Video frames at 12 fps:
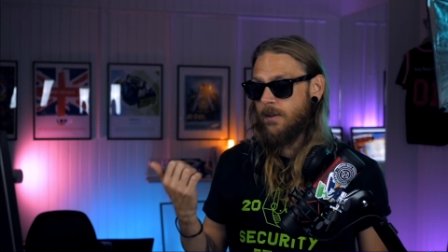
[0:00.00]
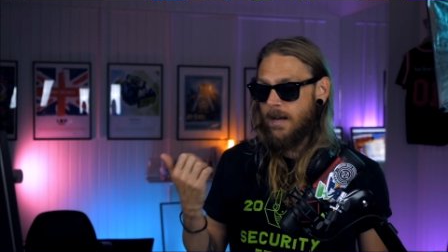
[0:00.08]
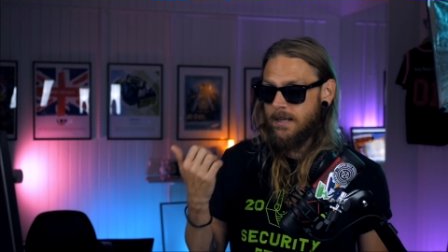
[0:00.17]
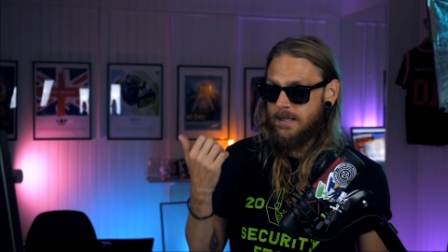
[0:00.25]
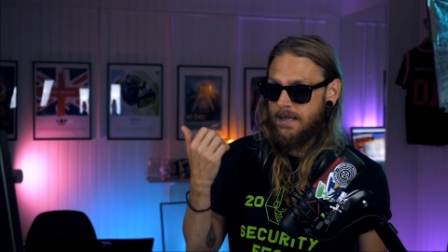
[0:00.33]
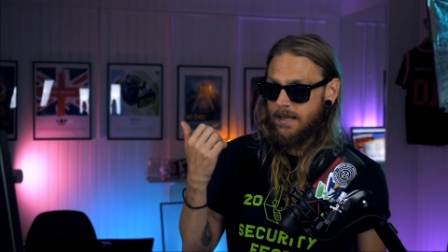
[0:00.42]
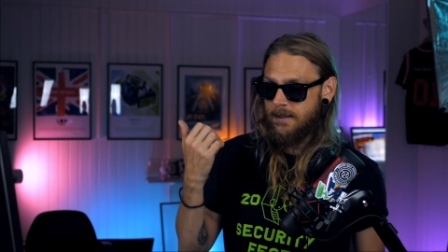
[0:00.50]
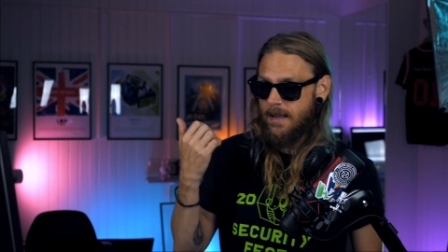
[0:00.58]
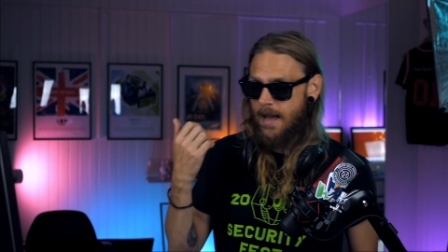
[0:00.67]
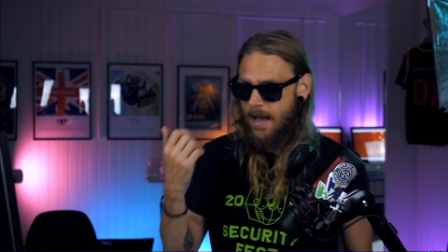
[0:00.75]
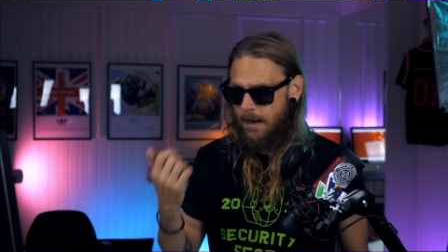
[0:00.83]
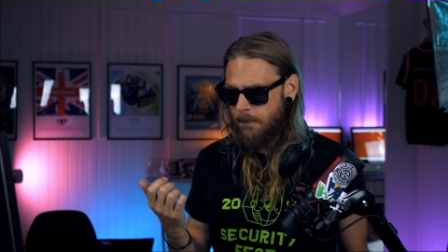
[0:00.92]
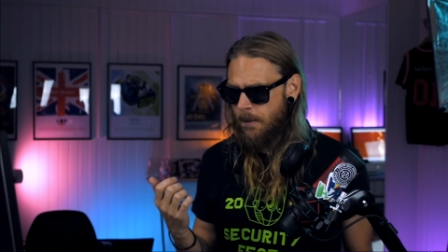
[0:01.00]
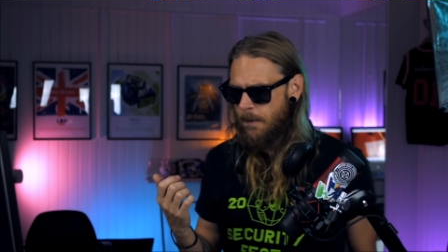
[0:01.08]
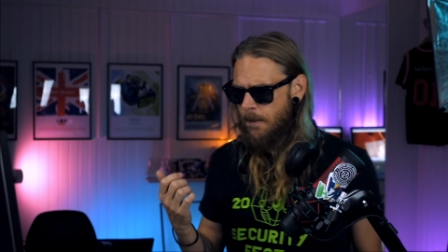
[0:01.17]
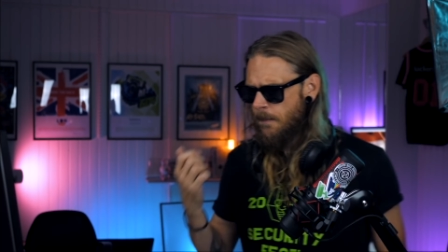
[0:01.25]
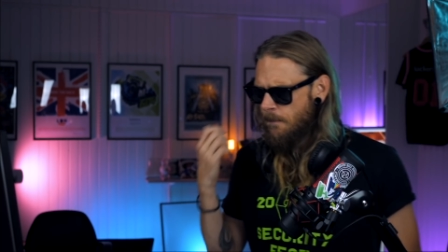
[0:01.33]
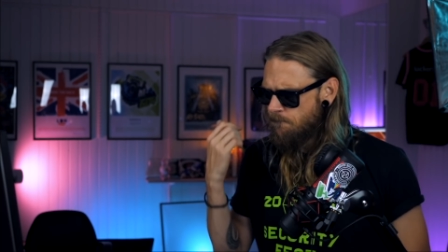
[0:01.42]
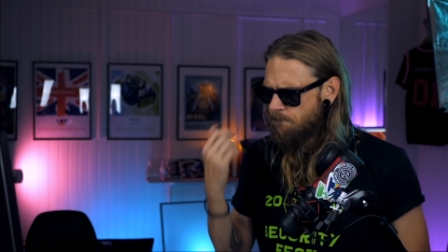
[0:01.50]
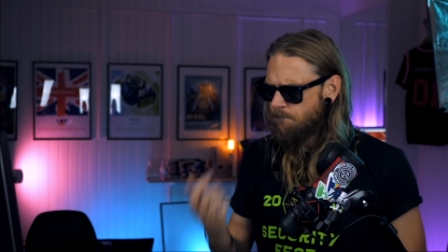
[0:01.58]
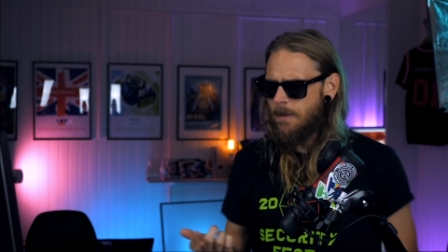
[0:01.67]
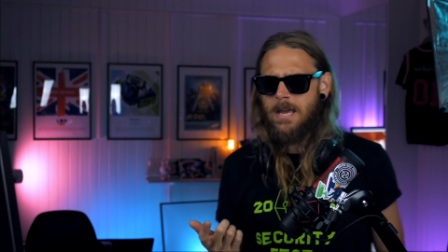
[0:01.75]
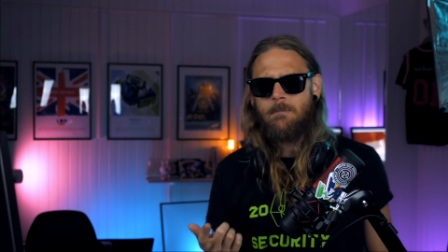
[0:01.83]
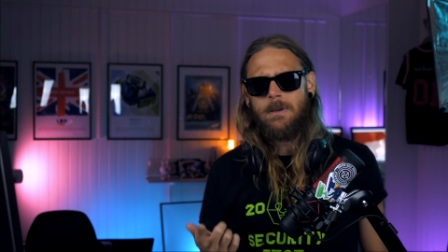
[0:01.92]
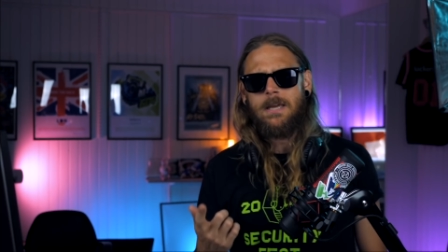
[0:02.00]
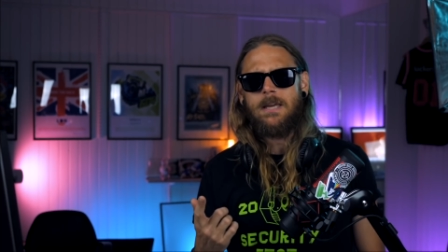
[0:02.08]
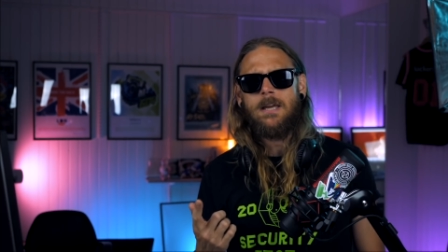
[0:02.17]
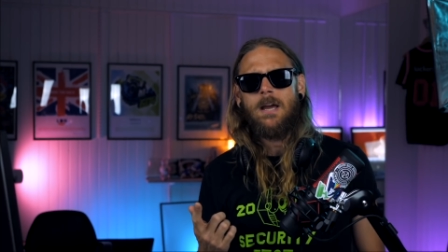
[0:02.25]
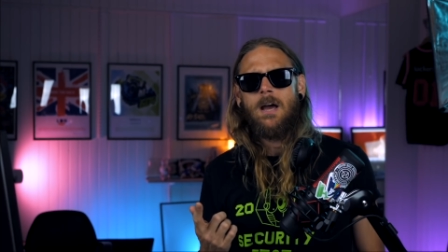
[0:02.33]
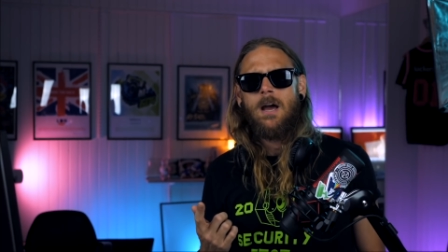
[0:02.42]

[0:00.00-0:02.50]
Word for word: the idea that maybe,